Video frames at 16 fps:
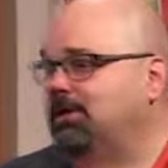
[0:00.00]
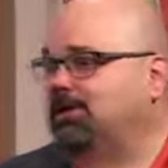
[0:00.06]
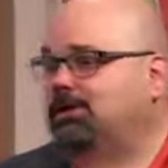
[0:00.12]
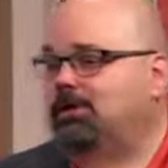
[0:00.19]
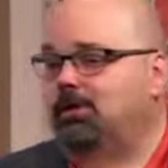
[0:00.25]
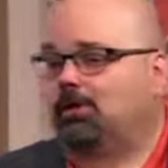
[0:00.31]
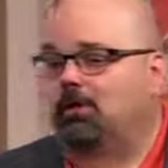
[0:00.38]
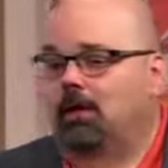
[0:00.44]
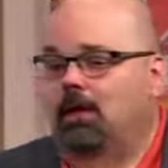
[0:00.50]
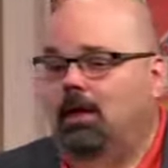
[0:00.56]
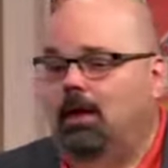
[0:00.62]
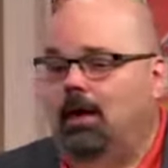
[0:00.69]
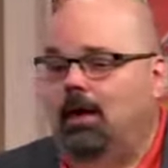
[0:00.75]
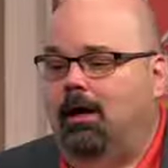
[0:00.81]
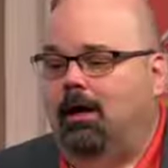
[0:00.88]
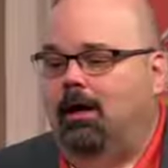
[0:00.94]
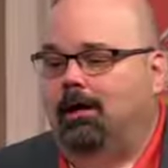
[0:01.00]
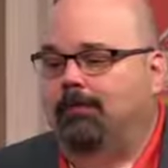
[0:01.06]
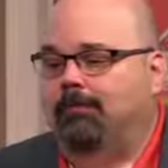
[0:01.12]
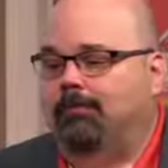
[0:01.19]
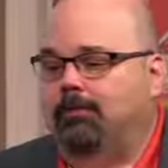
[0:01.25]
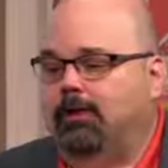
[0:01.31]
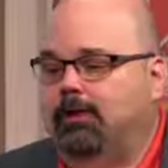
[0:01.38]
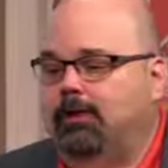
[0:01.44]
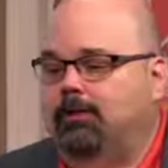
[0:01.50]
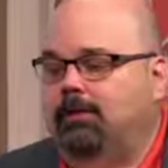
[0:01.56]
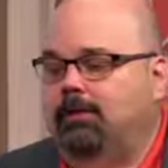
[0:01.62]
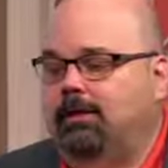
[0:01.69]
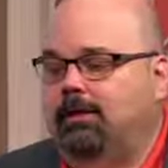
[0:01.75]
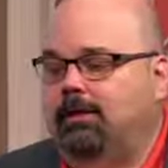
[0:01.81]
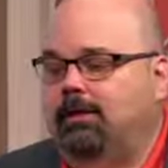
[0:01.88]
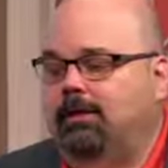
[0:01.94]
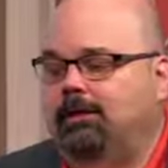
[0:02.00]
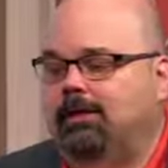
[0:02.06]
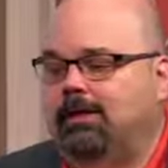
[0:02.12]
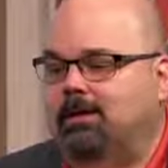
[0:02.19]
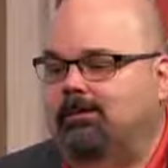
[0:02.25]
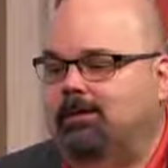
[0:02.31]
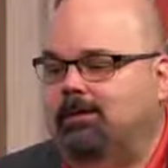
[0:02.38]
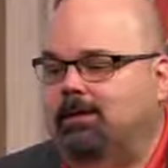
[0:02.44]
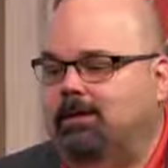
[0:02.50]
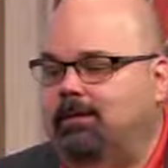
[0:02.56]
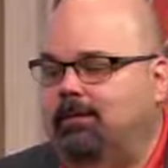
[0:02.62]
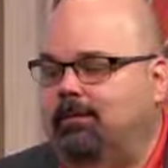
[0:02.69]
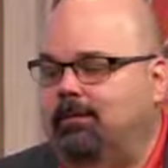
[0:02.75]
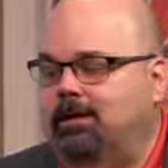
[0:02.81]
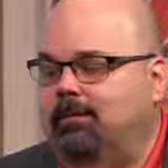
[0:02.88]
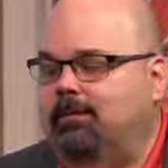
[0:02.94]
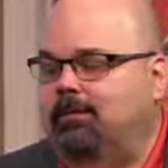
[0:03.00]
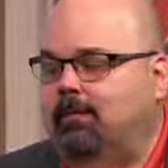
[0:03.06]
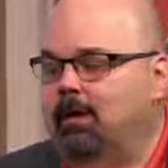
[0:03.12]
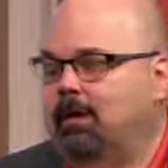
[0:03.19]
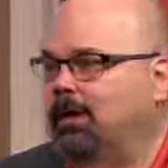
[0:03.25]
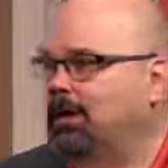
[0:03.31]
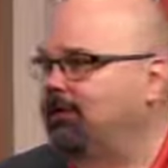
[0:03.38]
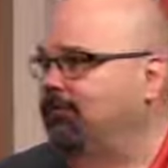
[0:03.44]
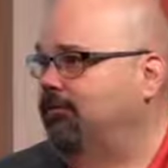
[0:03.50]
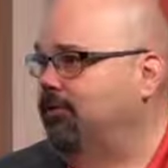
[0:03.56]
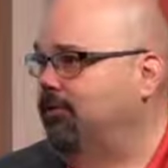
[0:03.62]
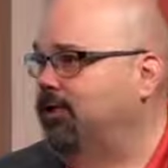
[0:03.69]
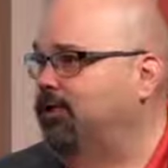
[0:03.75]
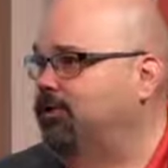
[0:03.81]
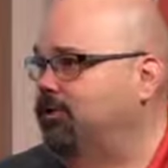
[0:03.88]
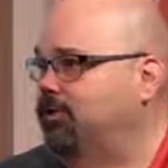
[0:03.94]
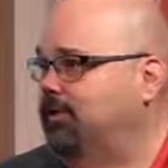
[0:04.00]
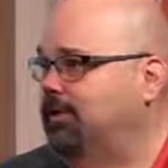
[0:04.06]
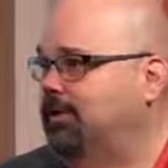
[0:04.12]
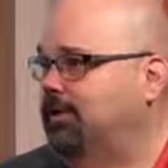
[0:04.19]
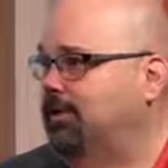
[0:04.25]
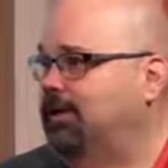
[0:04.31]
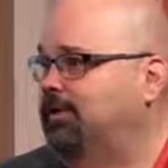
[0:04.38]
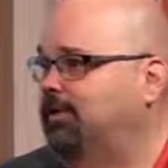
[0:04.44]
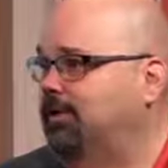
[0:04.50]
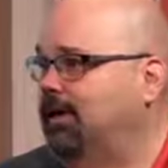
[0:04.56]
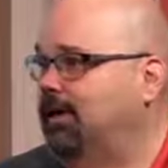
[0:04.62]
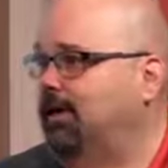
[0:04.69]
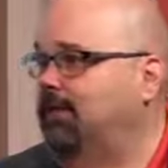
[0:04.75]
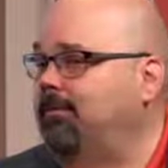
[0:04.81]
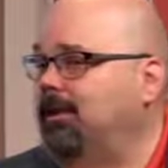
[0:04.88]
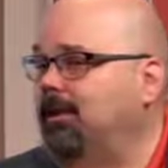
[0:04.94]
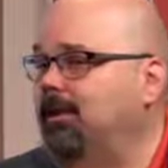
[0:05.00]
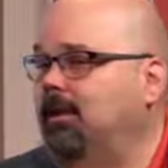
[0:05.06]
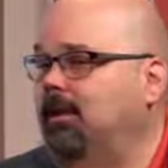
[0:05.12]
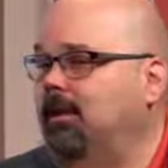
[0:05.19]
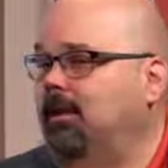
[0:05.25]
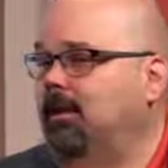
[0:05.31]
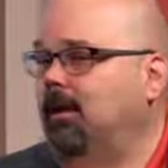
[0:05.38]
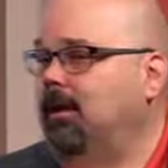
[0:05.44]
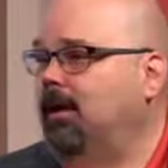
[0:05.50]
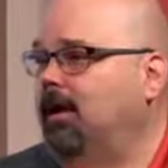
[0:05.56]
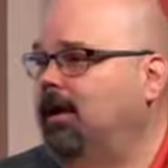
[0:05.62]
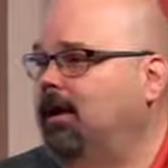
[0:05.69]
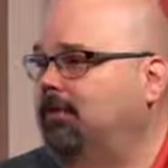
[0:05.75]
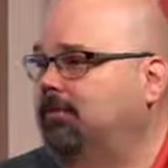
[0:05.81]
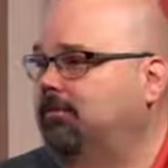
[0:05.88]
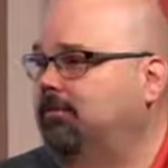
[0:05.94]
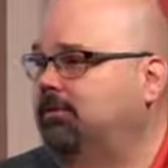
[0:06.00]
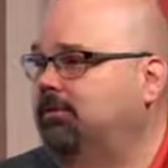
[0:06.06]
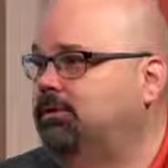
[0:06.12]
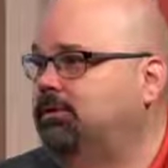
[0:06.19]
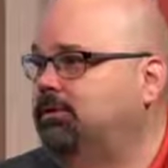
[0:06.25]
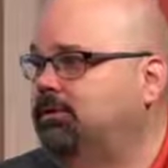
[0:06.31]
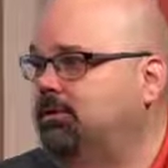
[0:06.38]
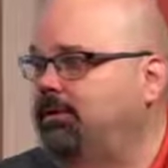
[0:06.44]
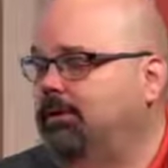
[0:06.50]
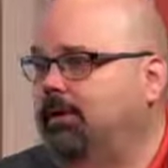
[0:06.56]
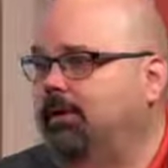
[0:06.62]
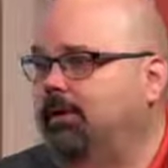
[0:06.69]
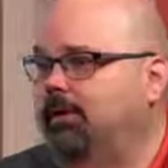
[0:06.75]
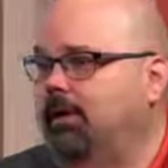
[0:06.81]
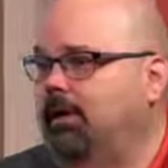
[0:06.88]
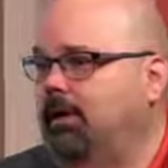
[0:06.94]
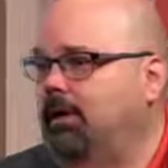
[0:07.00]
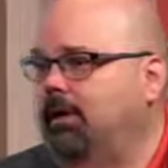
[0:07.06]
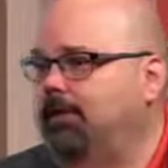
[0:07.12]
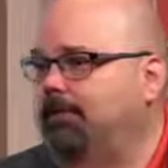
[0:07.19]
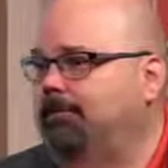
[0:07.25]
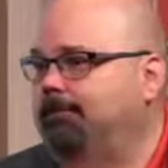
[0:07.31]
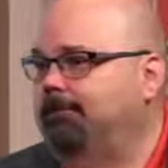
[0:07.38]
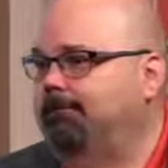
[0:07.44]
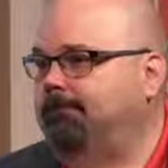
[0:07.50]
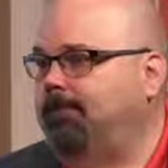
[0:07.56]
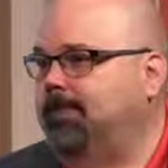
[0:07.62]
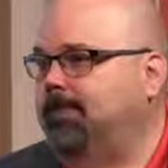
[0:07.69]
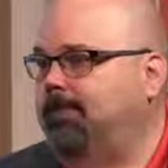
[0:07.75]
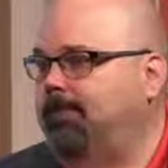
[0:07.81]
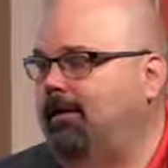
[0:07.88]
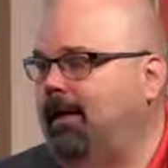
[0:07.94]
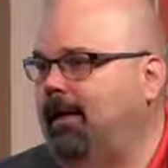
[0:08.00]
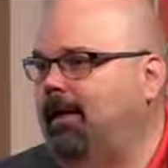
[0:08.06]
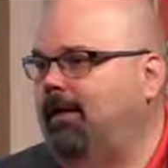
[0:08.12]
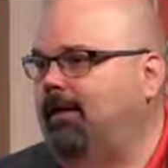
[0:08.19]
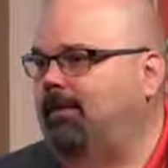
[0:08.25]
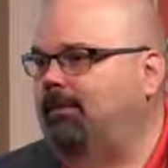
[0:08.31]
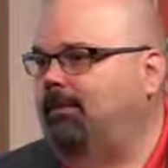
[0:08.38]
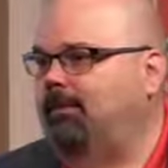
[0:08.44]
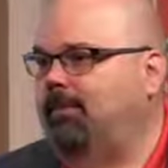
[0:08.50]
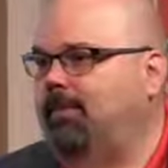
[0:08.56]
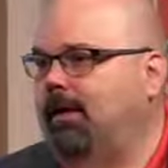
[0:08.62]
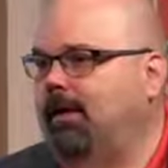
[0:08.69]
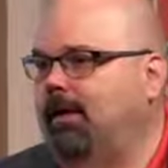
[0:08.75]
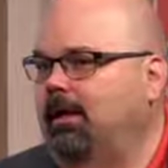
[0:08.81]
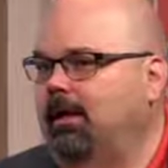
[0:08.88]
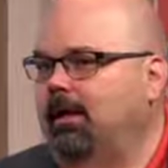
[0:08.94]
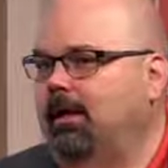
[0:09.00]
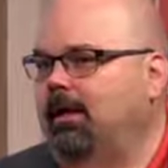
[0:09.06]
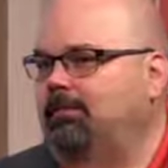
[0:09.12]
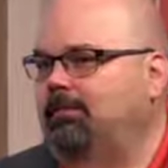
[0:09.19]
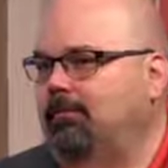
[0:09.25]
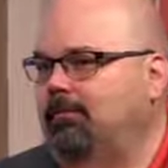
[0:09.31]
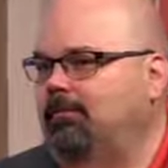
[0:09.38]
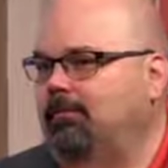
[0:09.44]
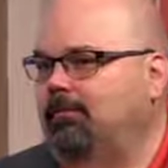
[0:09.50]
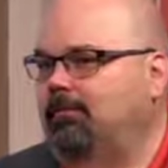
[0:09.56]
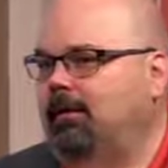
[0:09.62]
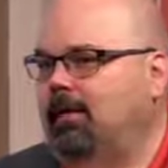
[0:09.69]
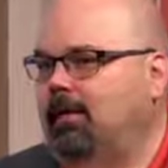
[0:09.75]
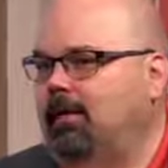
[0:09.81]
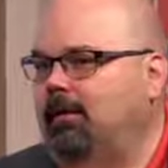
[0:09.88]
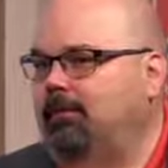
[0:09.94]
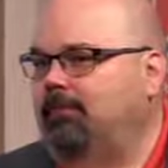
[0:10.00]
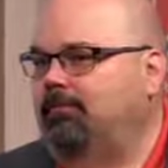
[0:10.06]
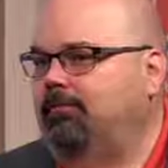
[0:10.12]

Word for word: So, um, the cybersecurity market for insurance is becoming um, super um, competitive, but it's also uh,